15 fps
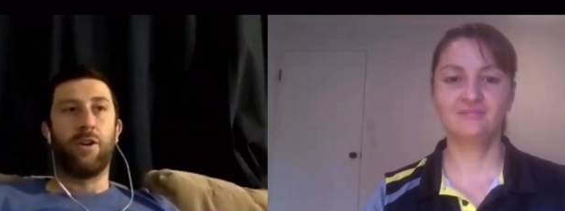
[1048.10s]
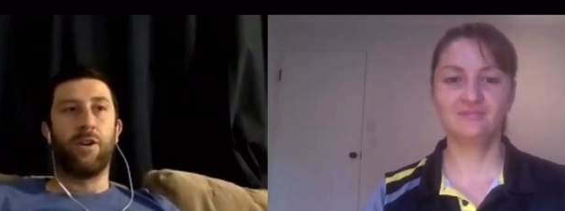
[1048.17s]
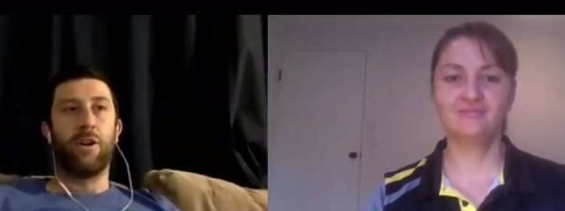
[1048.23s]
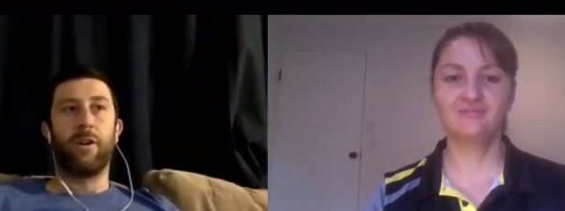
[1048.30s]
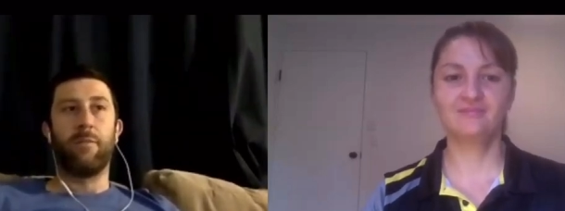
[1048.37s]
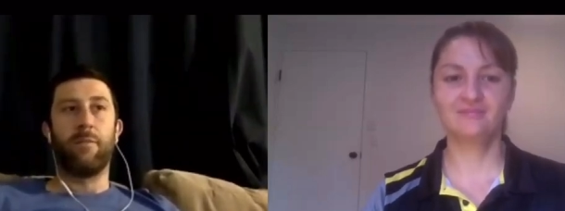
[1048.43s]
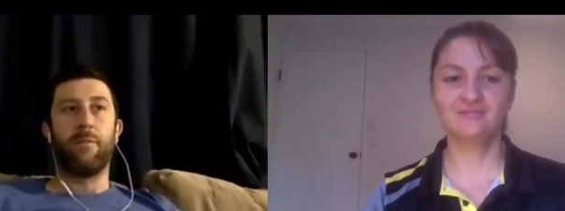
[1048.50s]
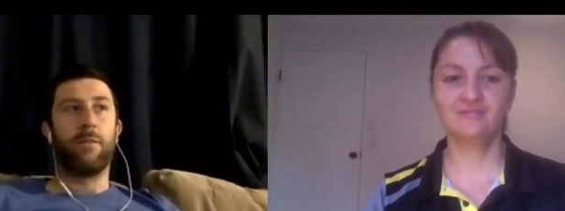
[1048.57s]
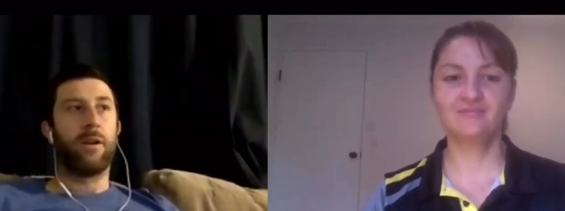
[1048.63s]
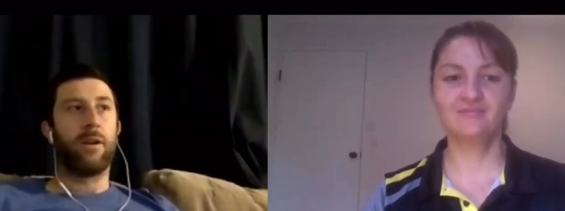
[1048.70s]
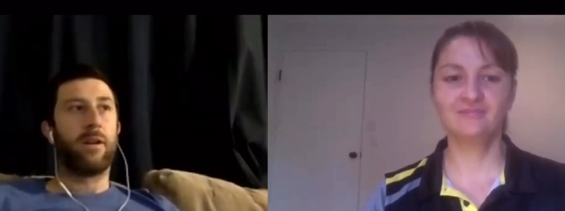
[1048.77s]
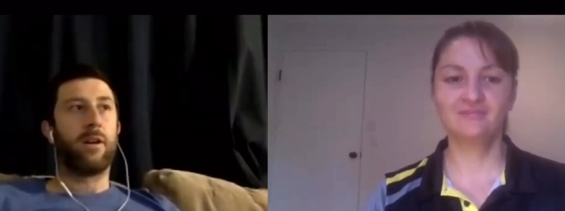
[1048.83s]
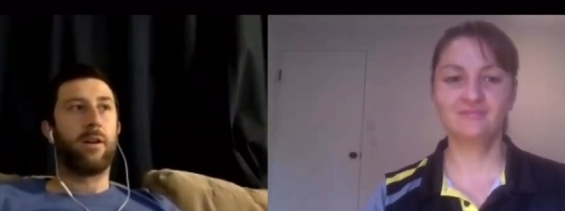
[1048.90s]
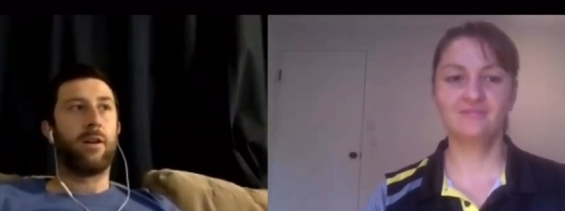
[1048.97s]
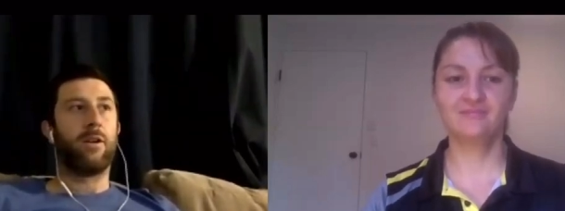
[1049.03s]
Speaker 1: uh, not earning
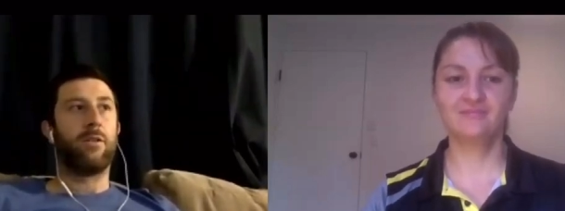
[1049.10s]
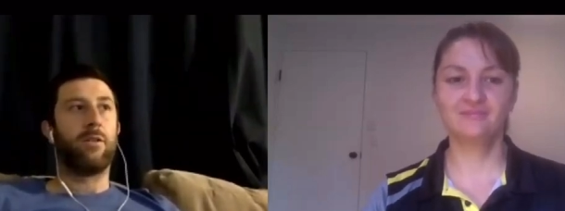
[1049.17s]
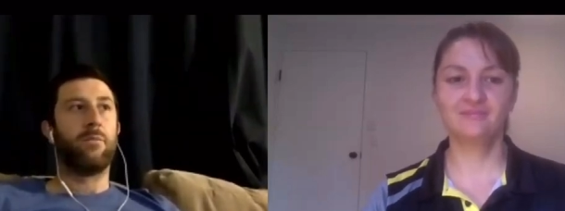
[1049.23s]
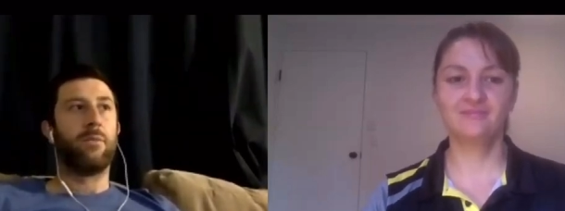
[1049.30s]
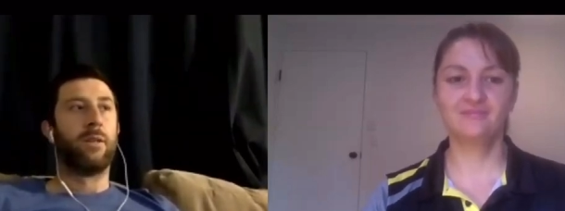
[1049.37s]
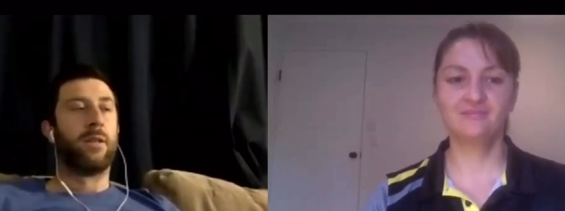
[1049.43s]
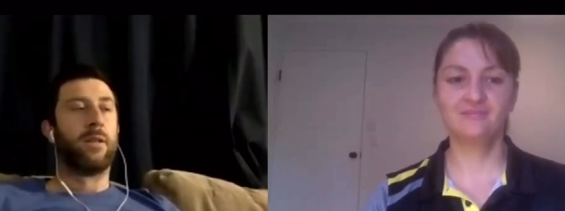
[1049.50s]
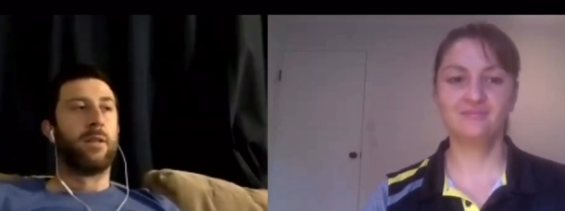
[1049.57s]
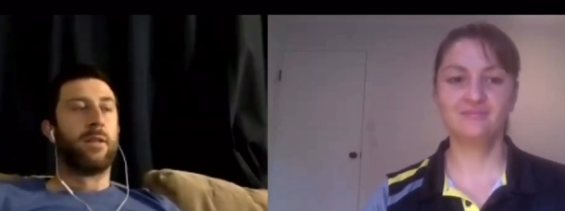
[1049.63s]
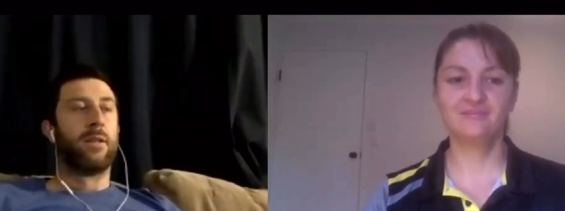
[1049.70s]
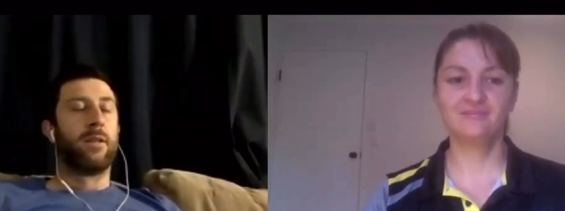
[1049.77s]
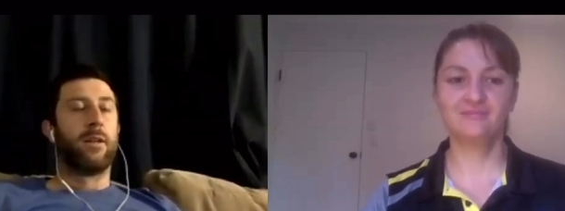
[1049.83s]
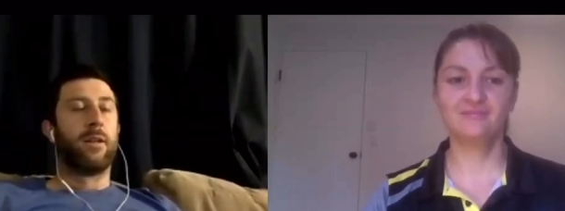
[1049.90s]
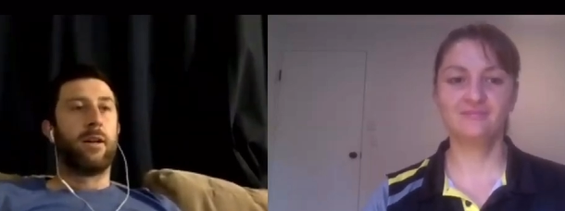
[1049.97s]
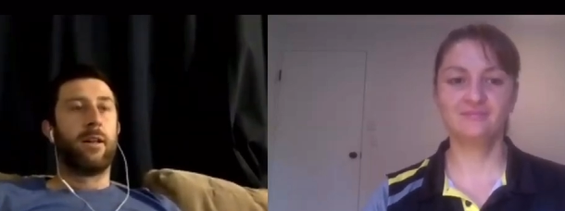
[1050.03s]
money at home
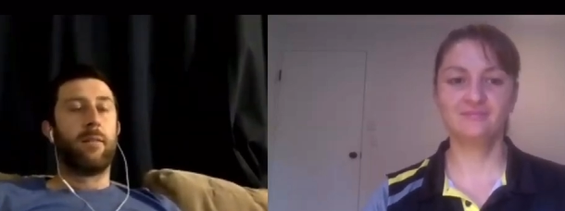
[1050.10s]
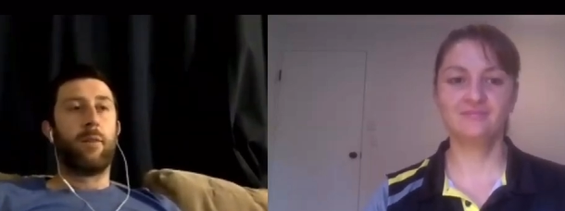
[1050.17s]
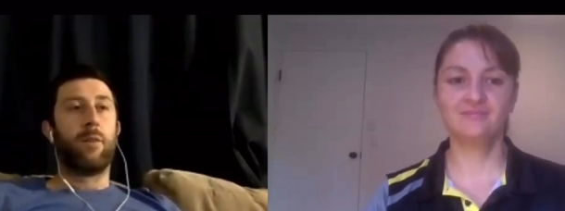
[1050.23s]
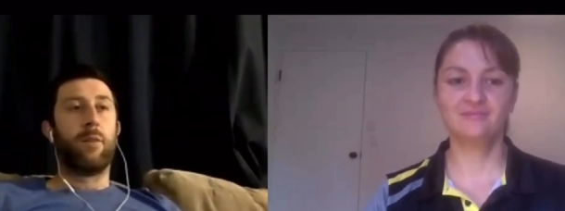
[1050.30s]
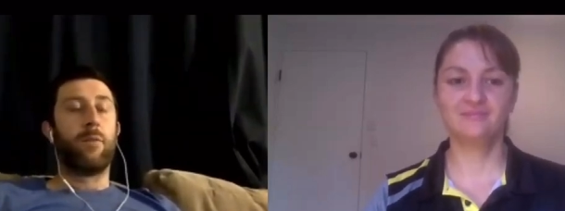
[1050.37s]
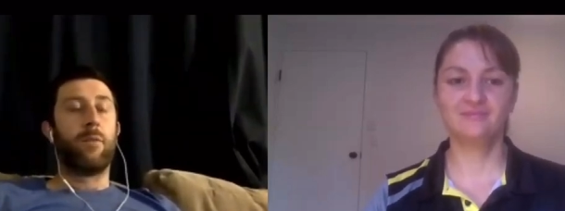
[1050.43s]
at the moment